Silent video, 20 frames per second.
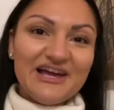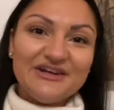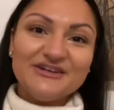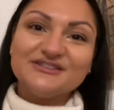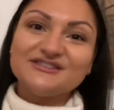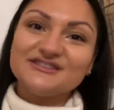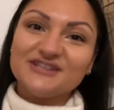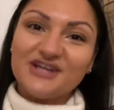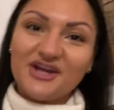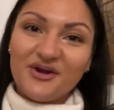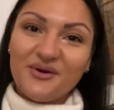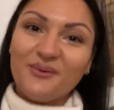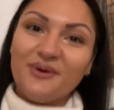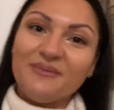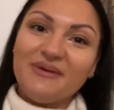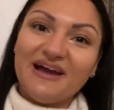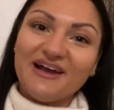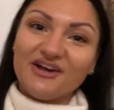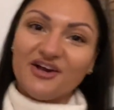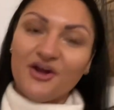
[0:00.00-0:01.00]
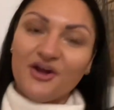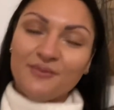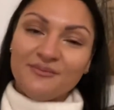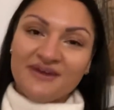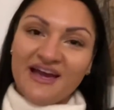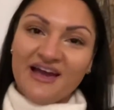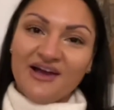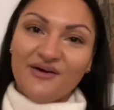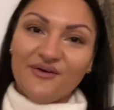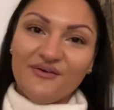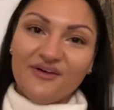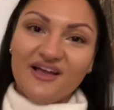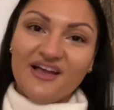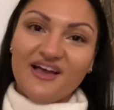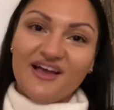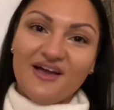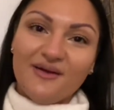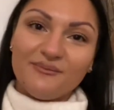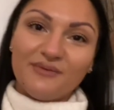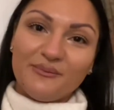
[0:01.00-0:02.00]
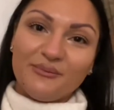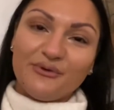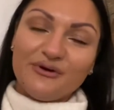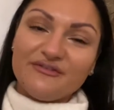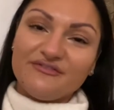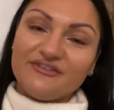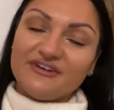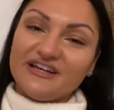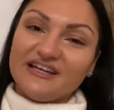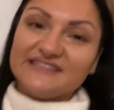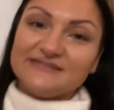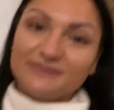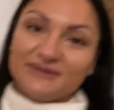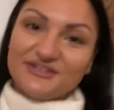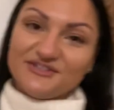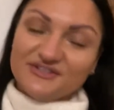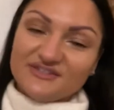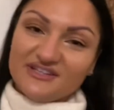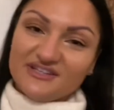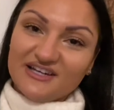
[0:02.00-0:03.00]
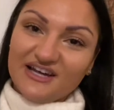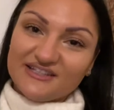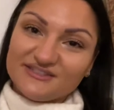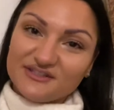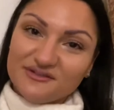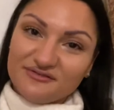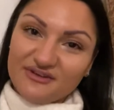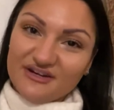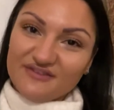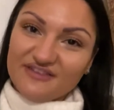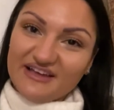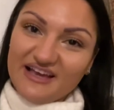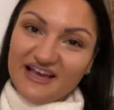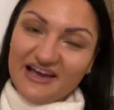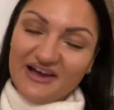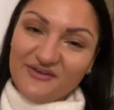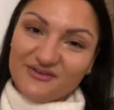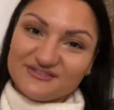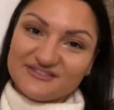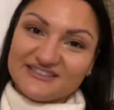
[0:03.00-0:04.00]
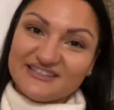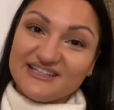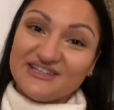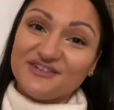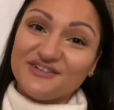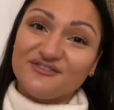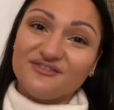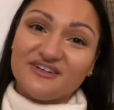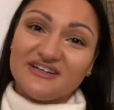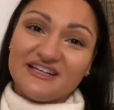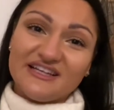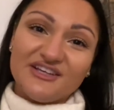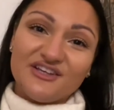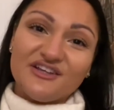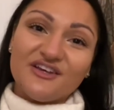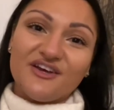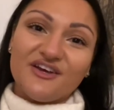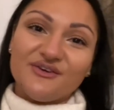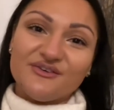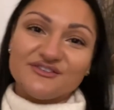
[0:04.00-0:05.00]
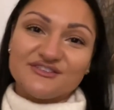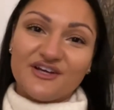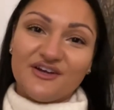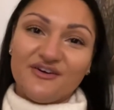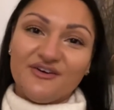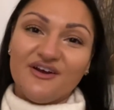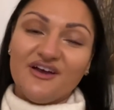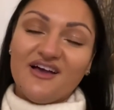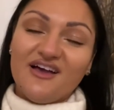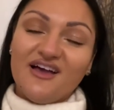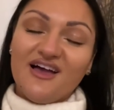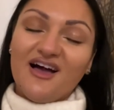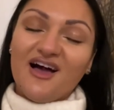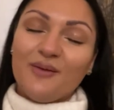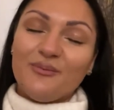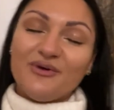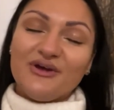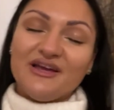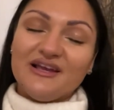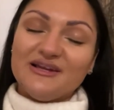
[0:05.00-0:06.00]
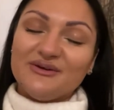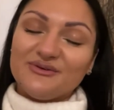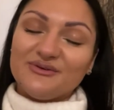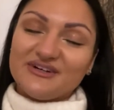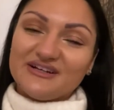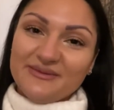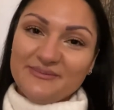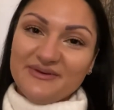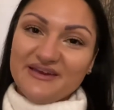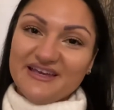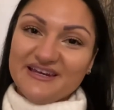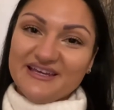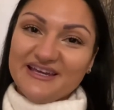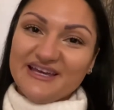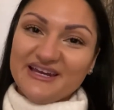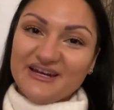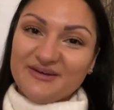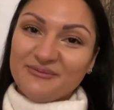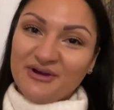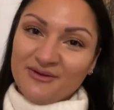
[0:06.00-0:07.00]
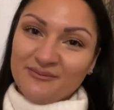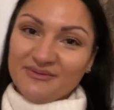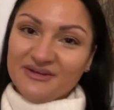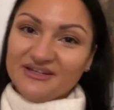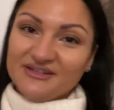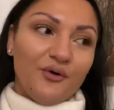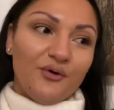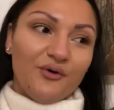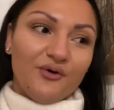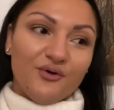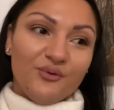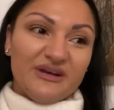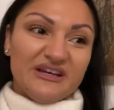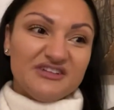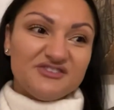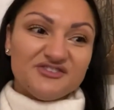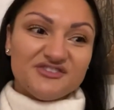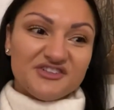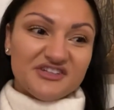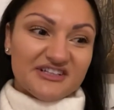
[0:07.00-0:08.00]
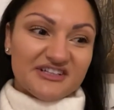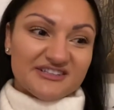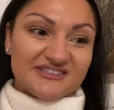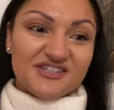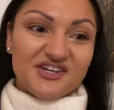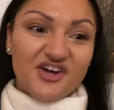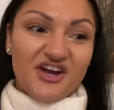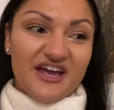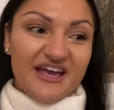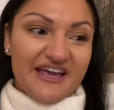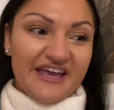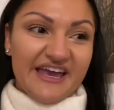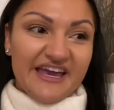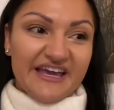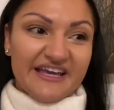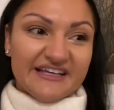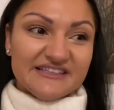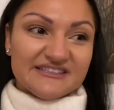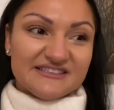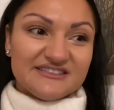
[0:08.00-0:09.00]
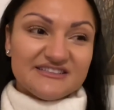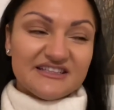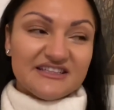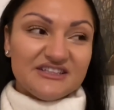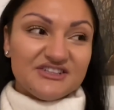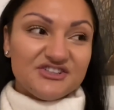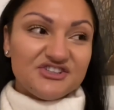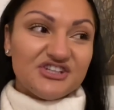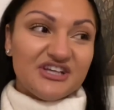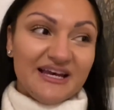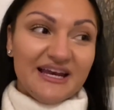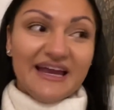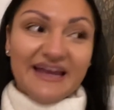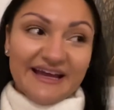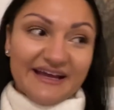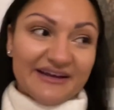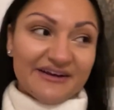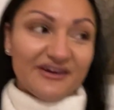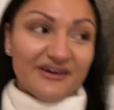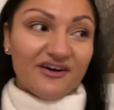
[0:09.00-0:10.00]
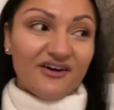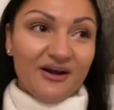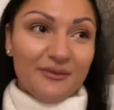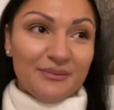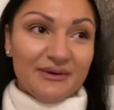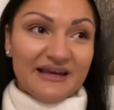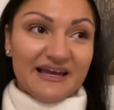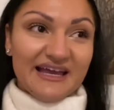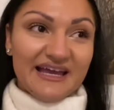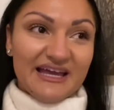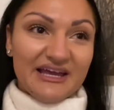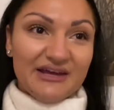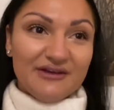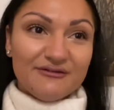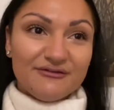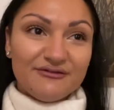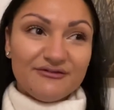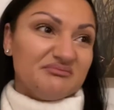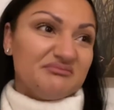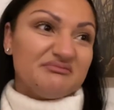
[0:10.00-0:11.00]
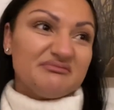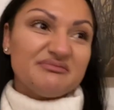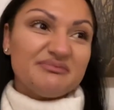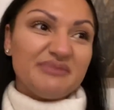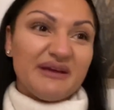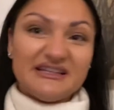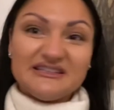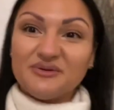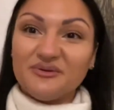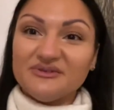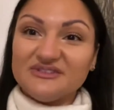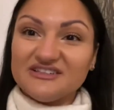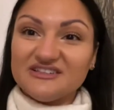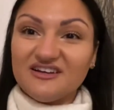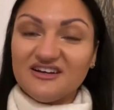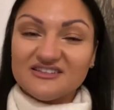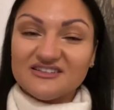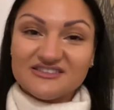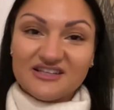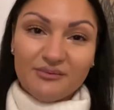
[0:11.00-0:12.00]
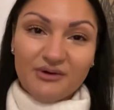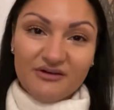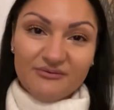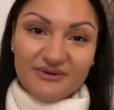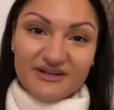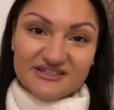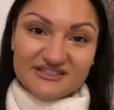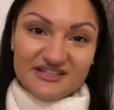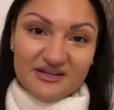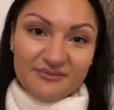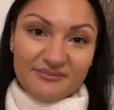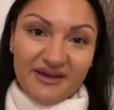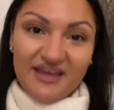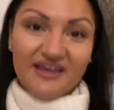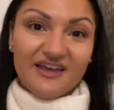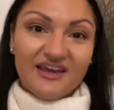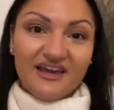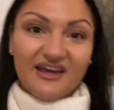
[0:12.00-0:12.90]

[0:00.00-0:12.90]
so we're back home now um, my boyfriend has been doing the lights on the front of the house and they look really cute so I'll put a little clip in in a moment. All we're literally doing tonight is chilling I believe basically what we did last night apart from ended up baking